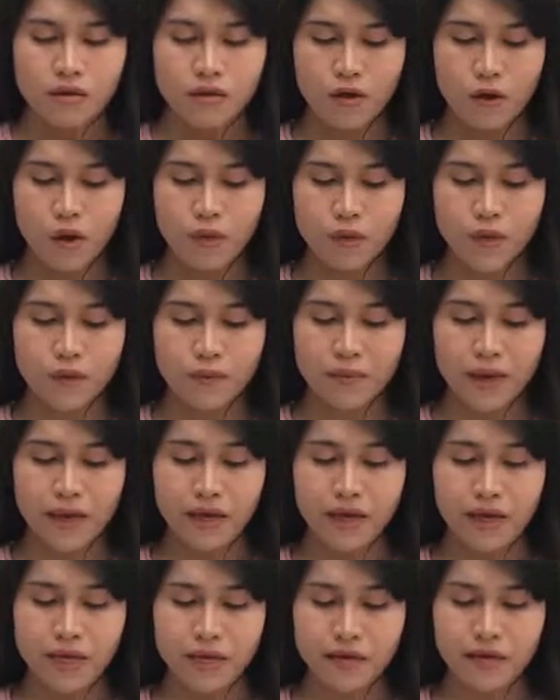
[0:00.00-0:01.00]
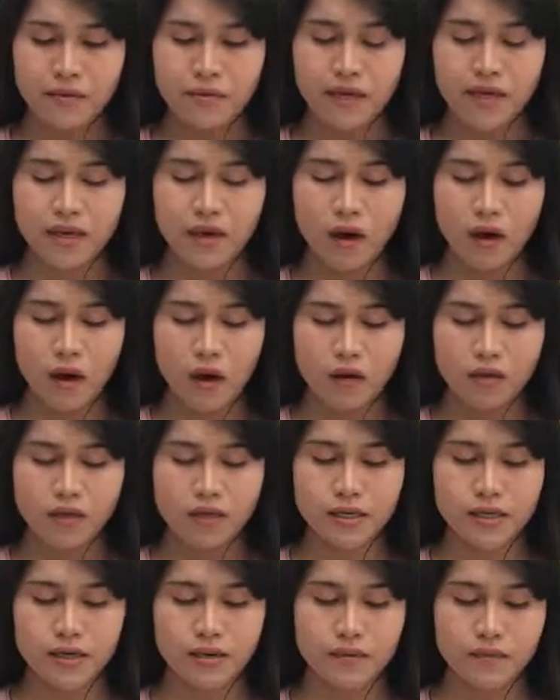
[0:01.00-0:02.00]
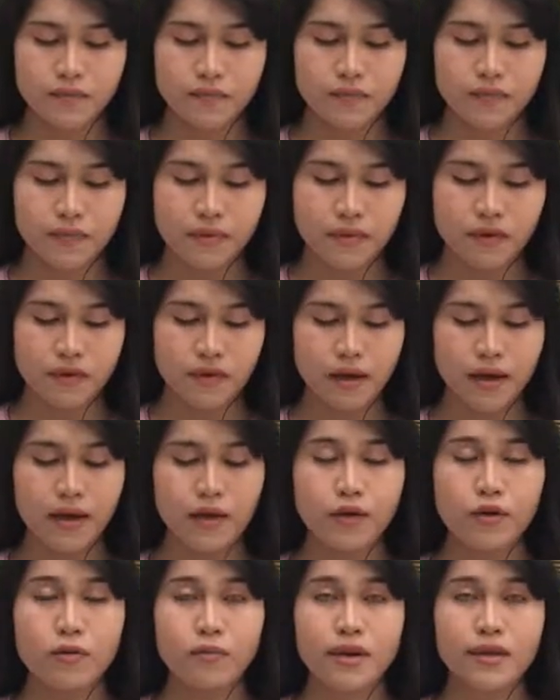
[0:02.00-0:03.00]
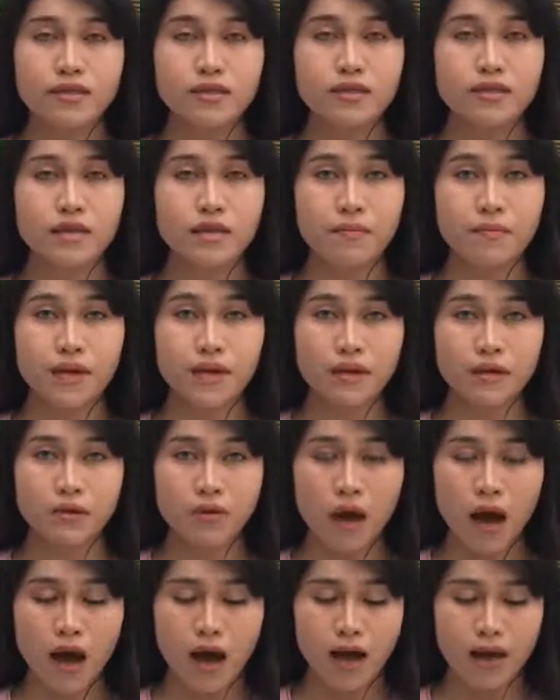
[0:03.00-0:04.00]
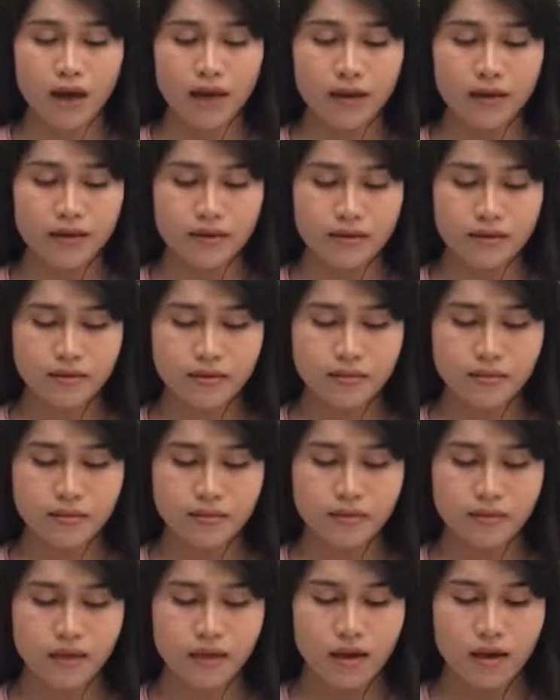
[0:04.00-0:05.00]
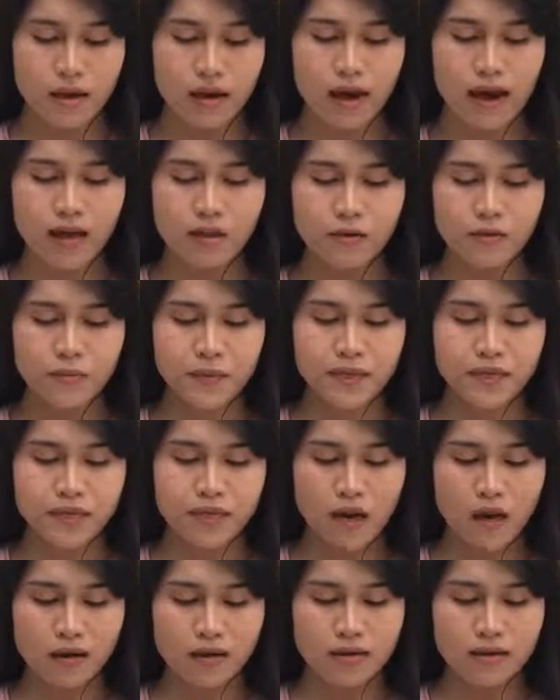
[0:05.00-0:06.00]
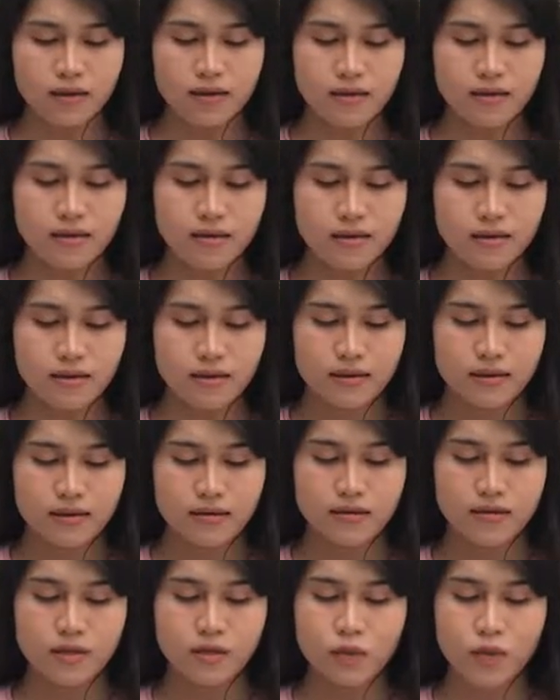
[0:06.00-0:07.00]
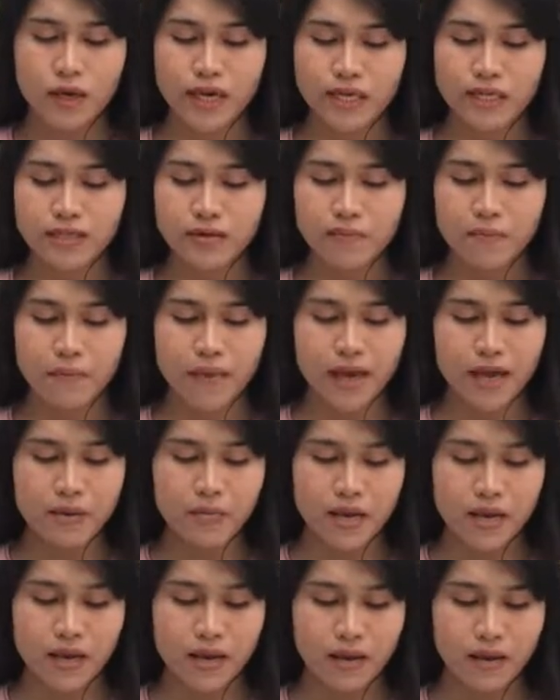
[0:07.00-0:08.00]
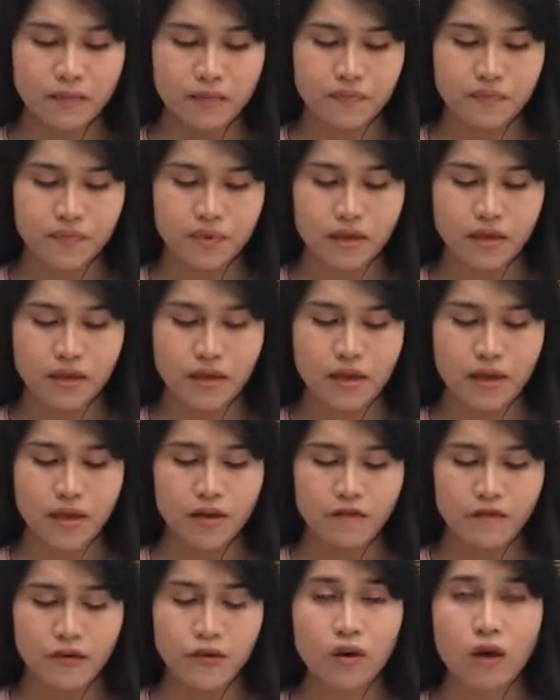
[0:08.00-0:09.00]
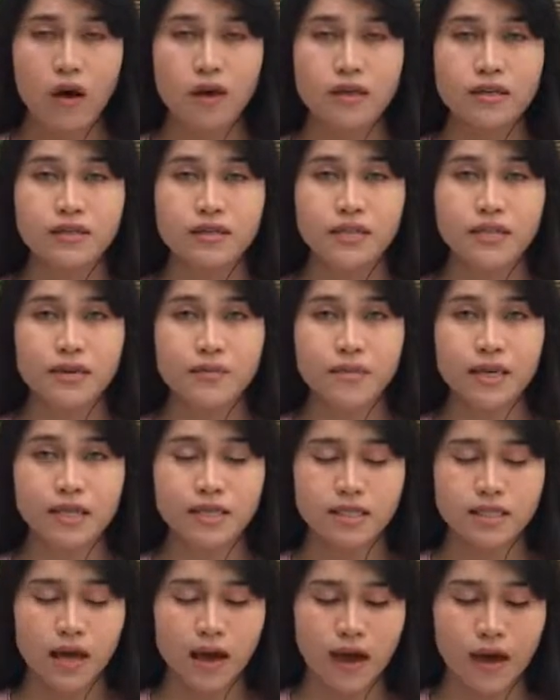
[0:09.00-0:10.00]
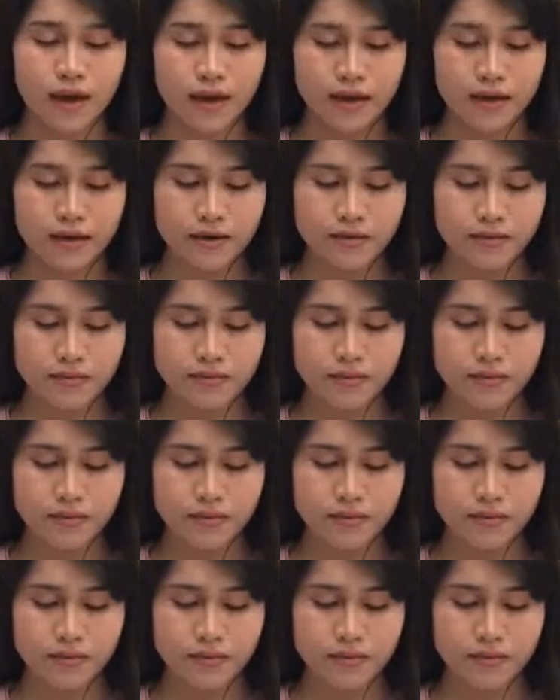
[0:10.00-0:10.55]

Though you may hear me holler, and you may see me cry, I will be dogged, sweet baby, if you're gonna see me die.